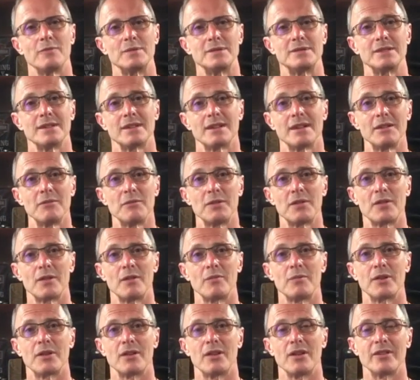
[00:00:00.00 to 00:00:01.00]
particularly with
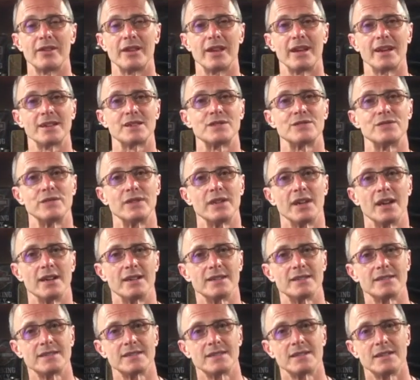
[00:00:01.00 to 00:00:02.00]
something like the
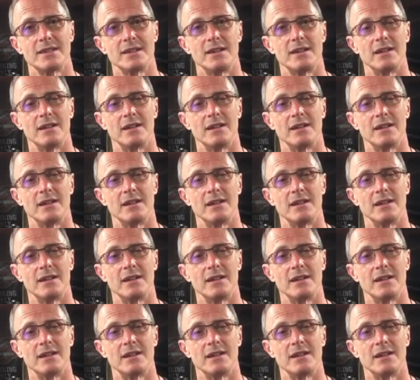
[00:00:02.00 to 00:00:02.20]
XVS,